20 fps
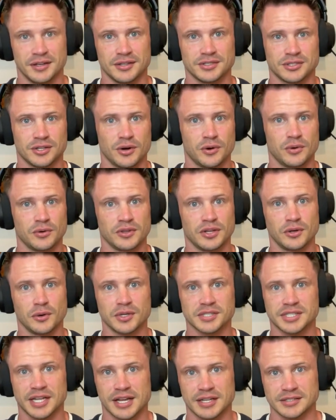So the
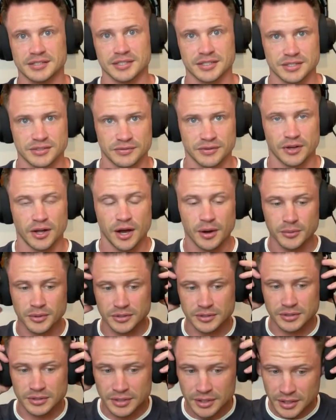noise canceling is
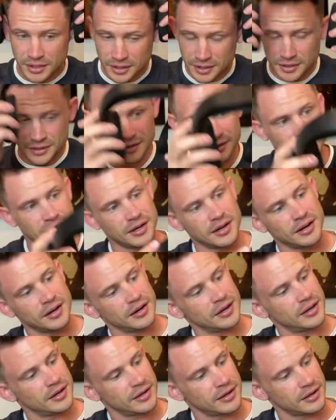phenomenal.
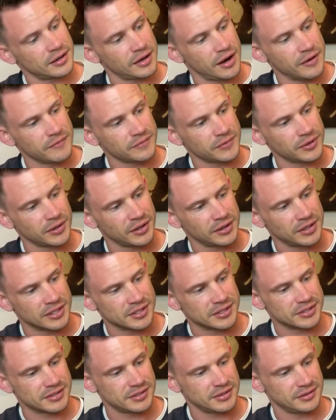The comfort on
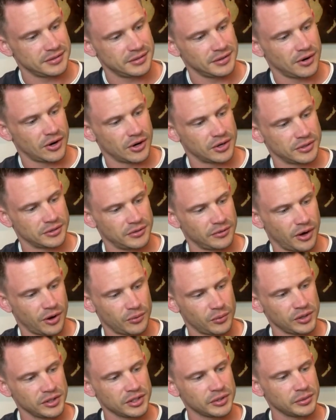these are
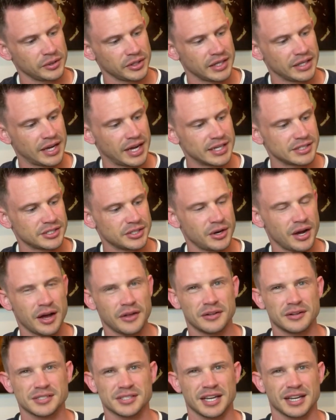really, really nice. You know how
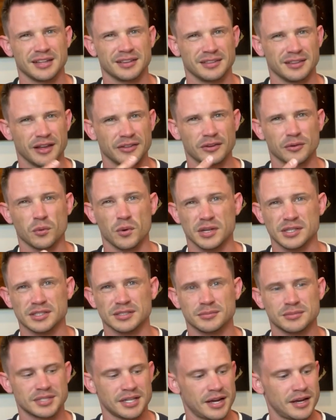there's like leather ones
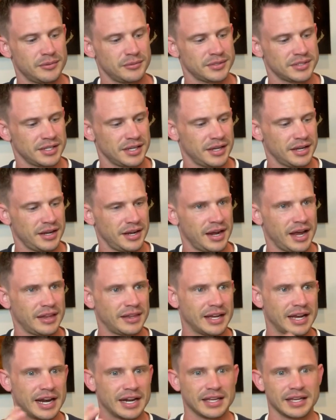sometimes and
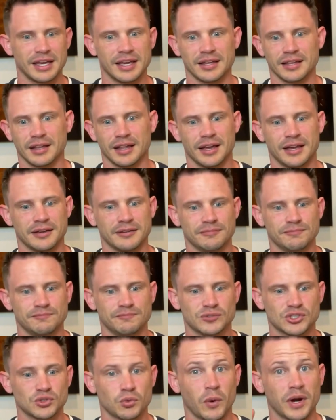they kind of get like
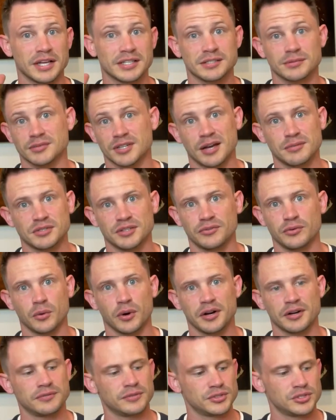sweaty sometimes if you
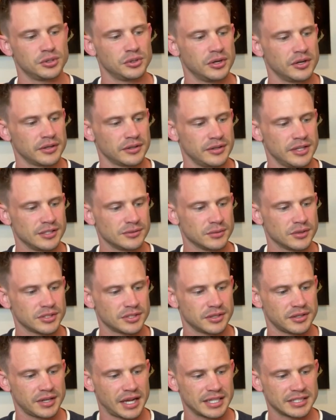wear it for too long? These
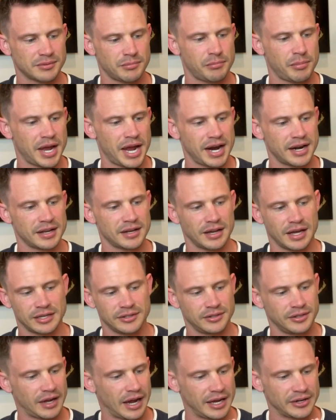ones are nice and padded.
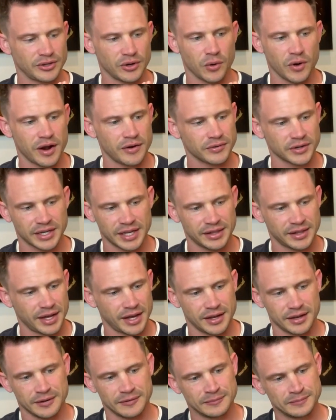I don't ever get
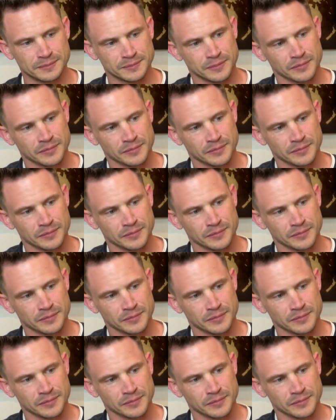that.